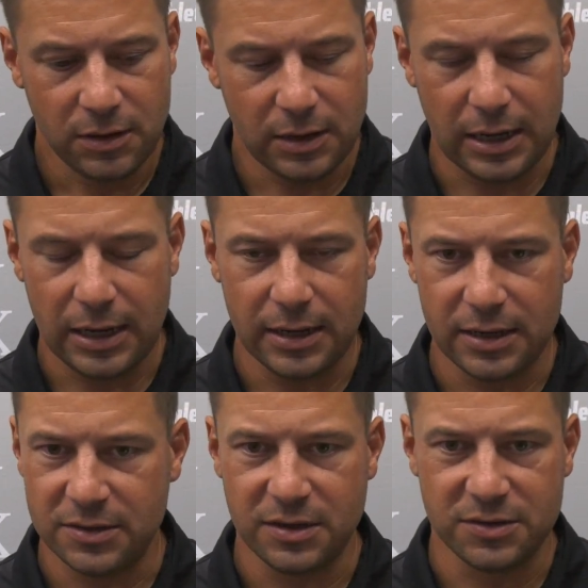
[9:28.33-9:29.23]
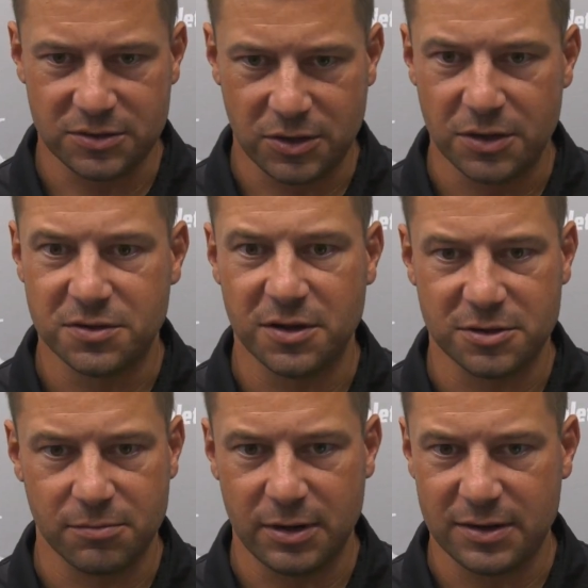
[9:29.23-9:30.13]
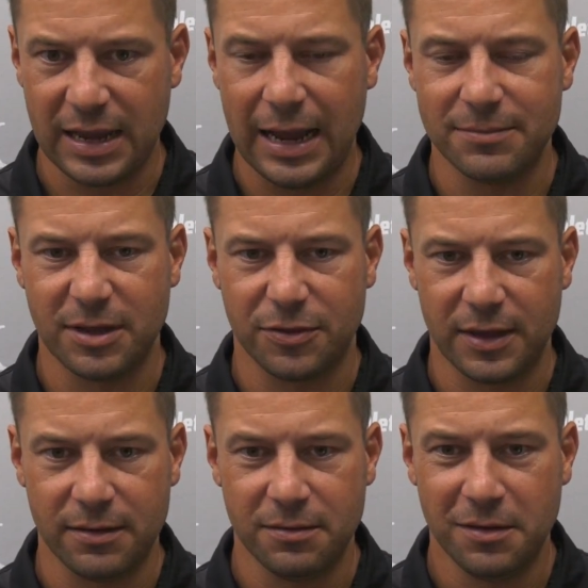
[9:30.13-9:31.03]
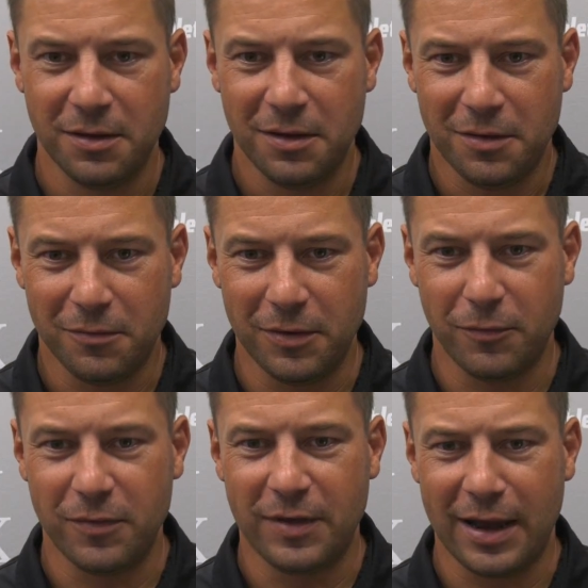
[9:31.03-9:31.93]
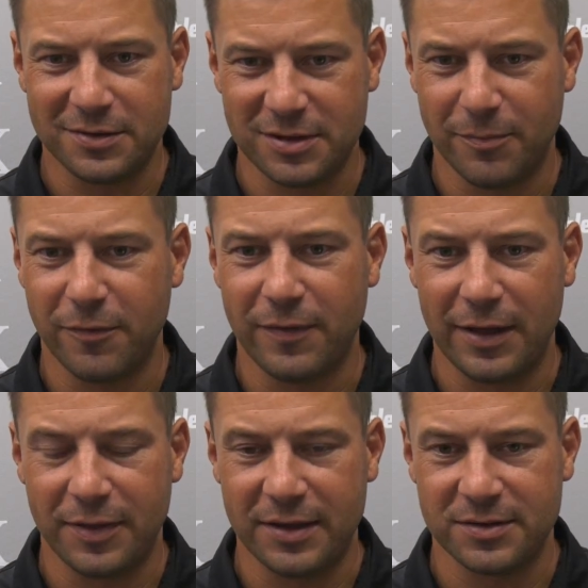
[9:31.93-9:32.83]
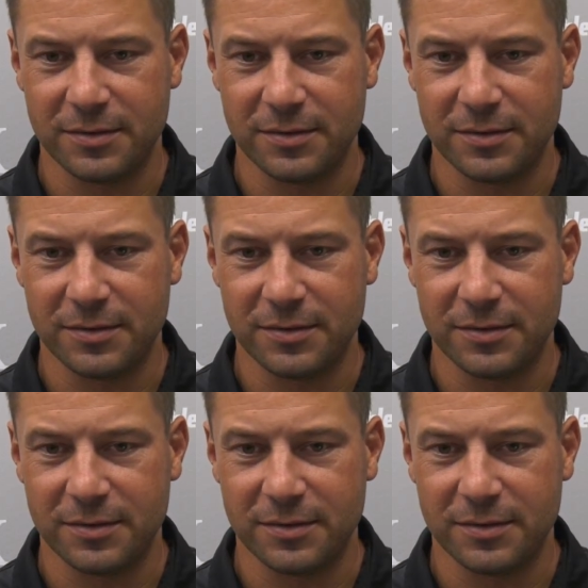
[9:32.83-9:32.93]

is a good system, but at times I think we've got to simplify things.